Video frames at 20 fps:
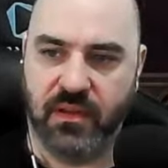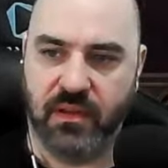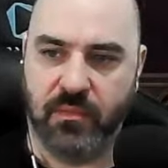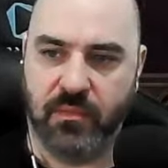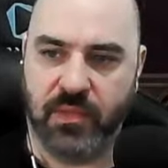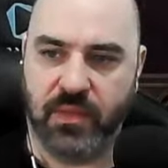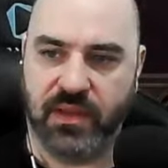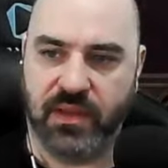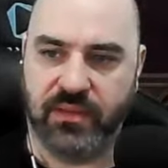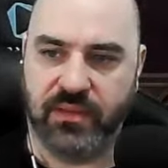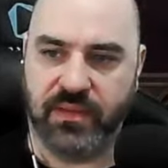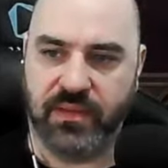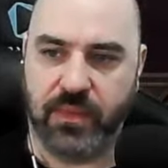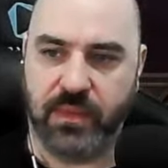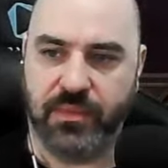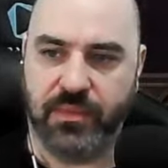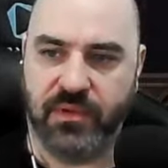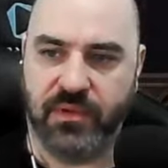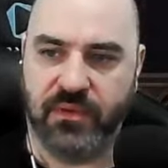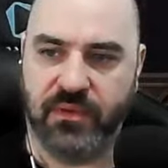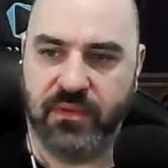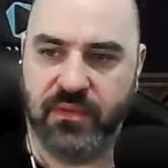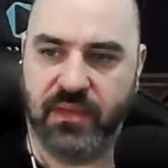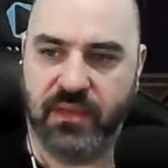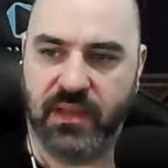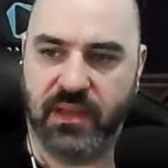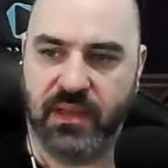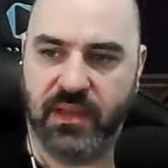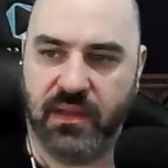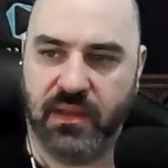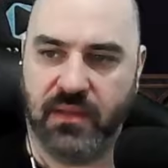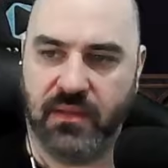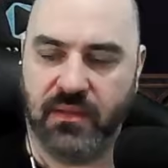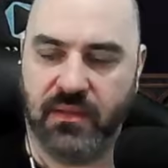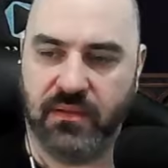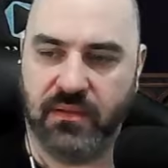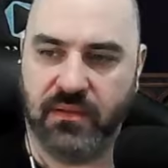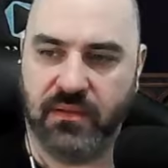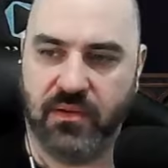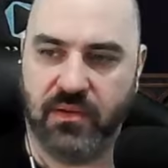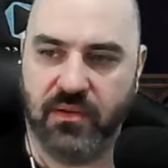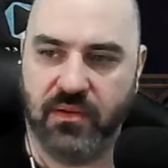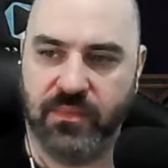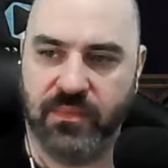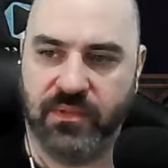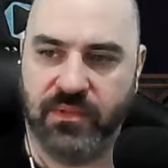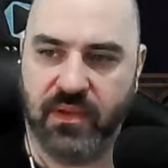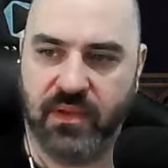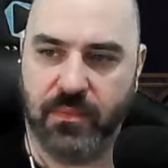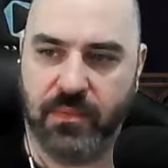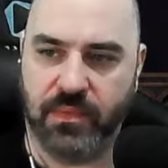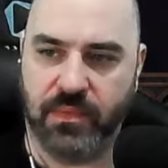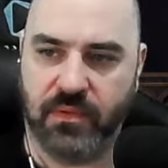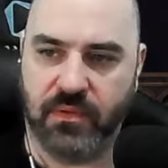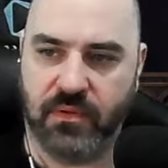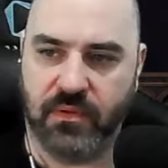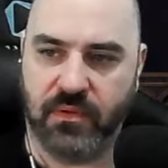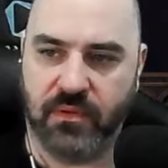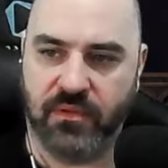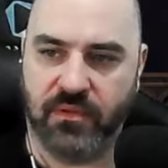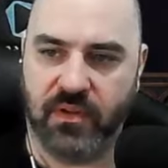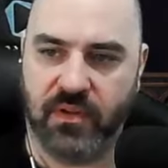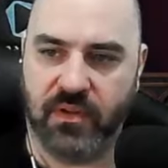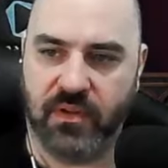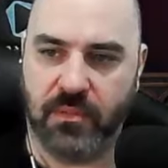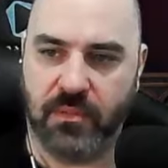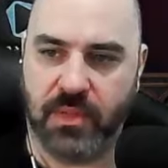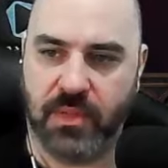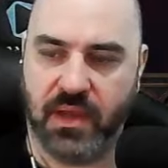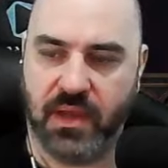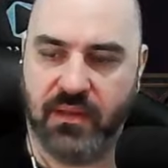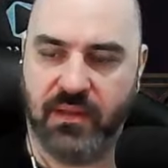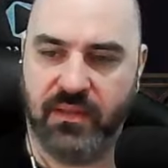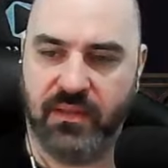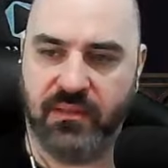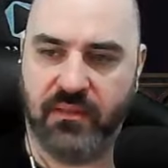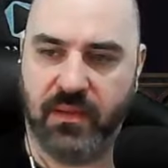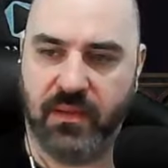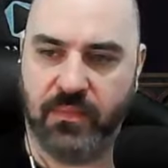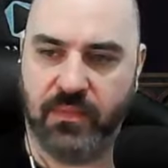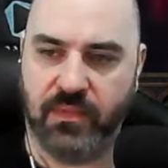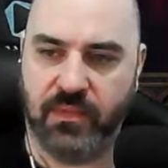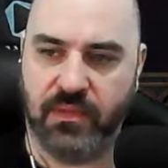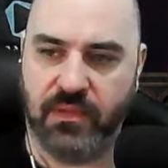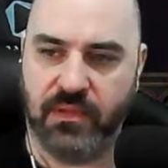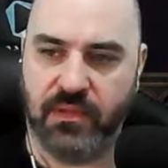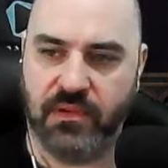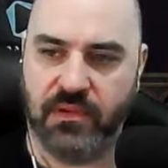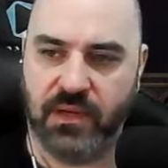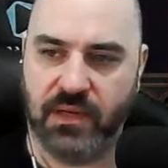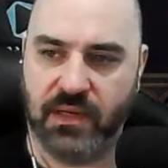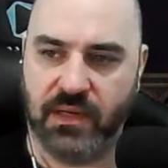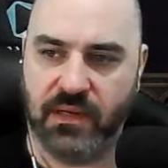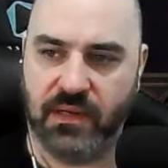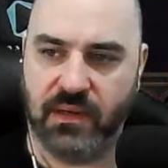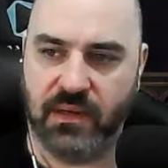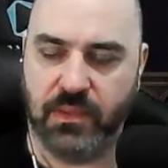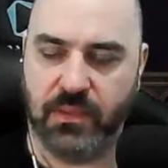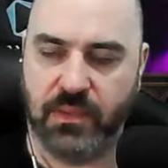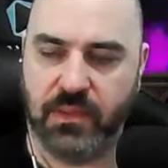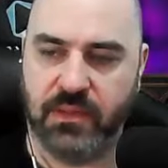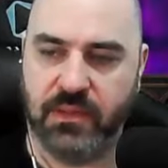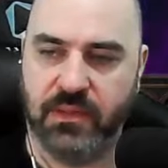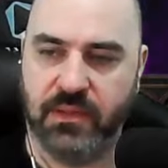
because that puts the totems up, or sorry, the monoliths up that you need to deal with.